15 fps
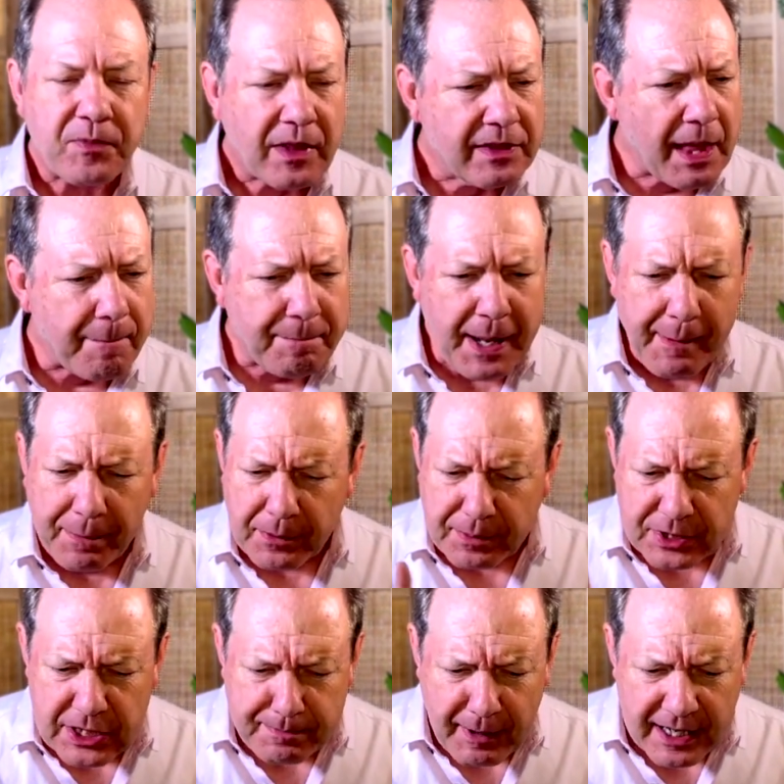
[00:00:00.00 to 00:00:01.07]
that people
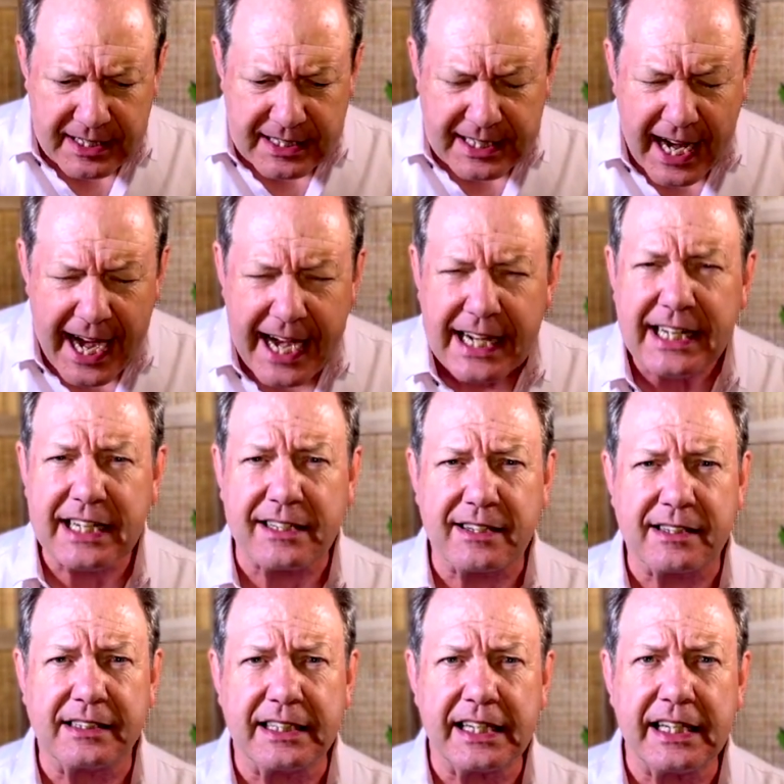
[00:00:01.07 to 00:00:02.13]

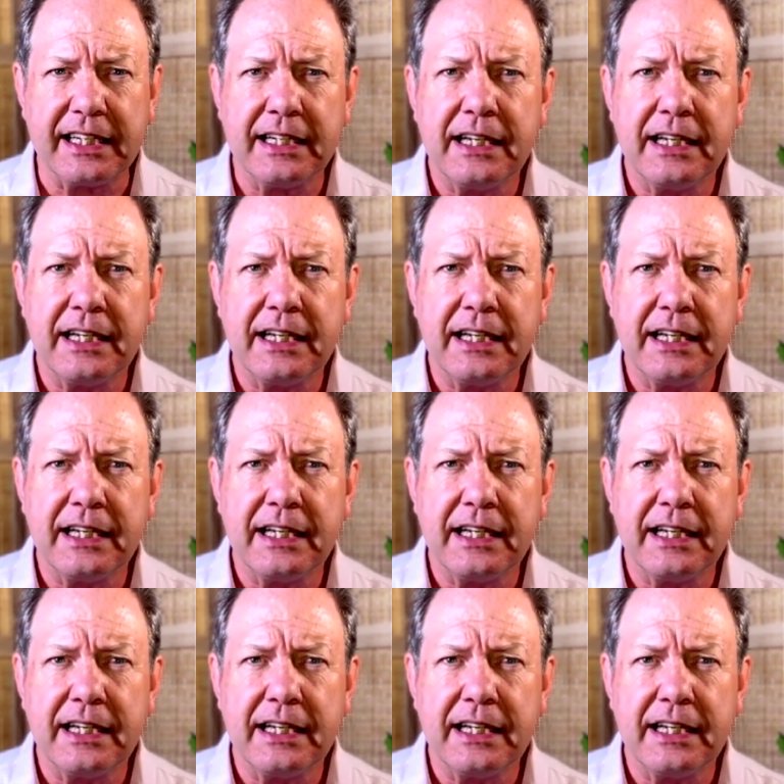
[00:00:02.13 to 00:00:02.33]
spontaneously